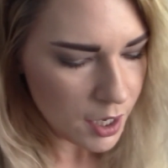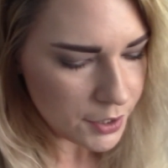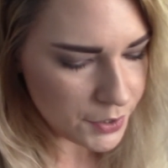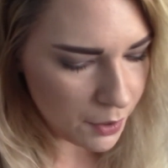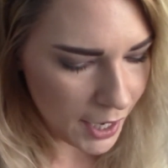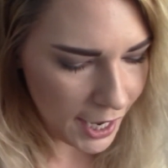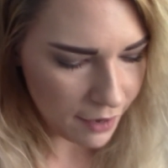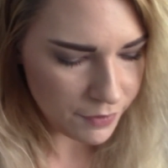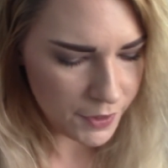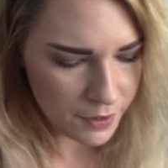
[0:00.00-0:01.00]
So I
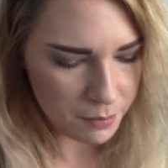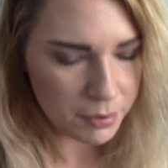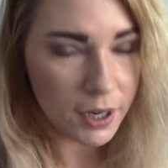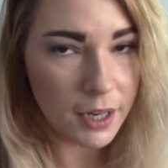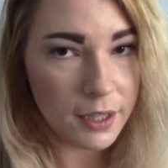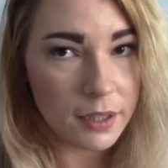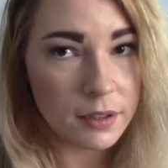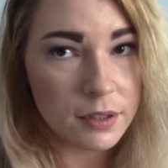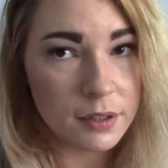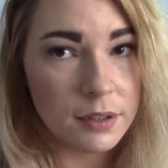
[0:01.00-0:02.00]
have the
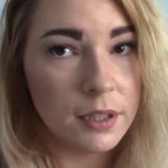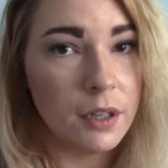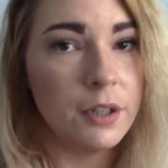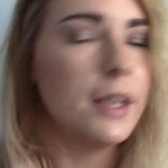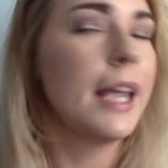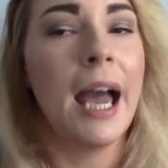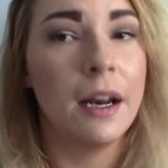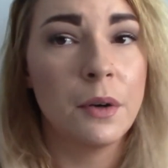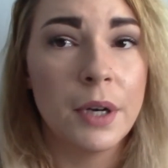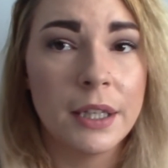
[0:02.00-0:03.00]
product or the
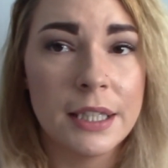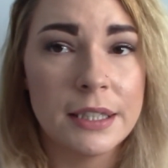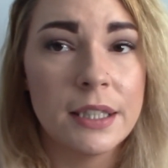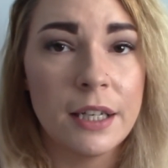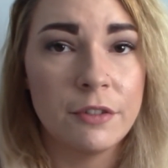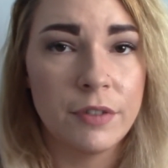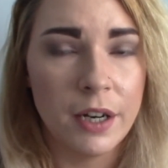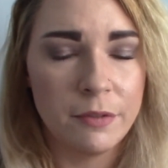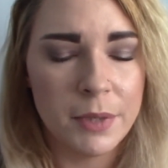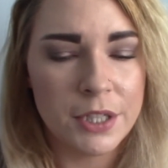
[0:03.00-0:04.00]
category list in
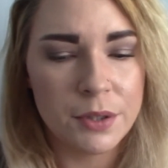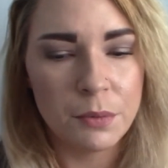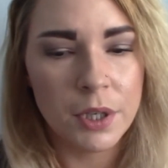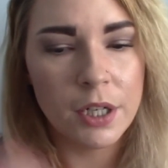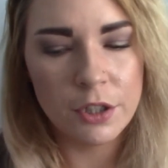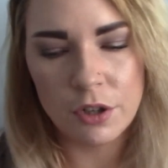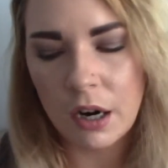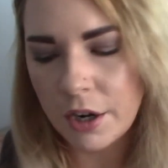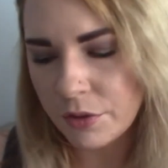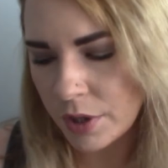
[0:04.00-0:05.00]
front of me. So we're going to
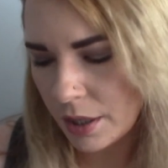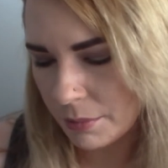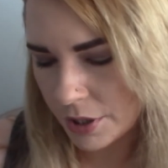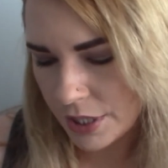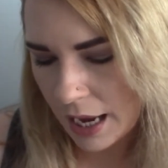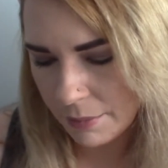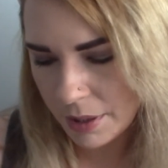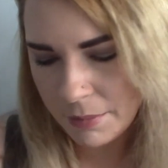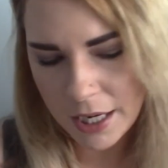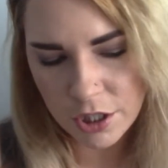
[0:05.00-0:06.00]
draw our 3 numbers. I'm going
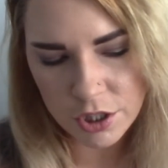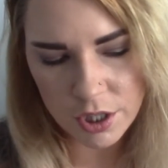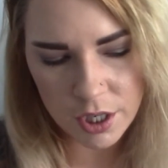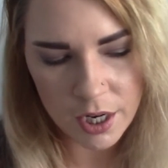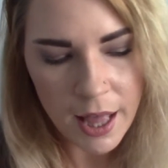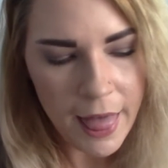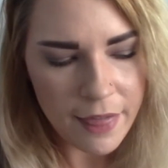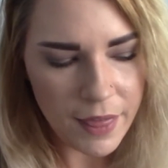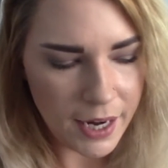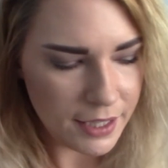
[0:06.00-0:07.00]
to make sure
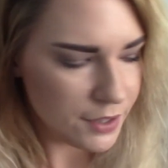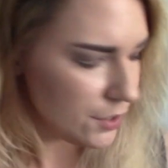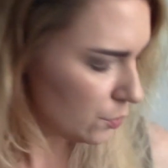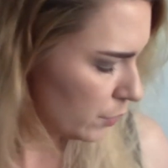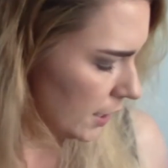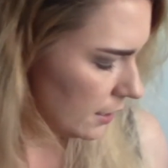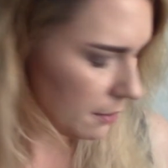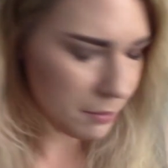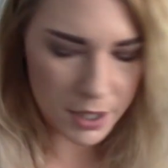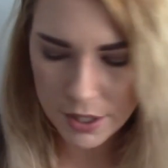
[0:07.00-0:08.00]
that it's 3
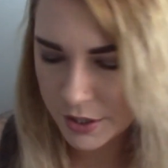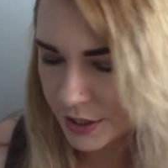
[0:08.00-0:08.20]
numbers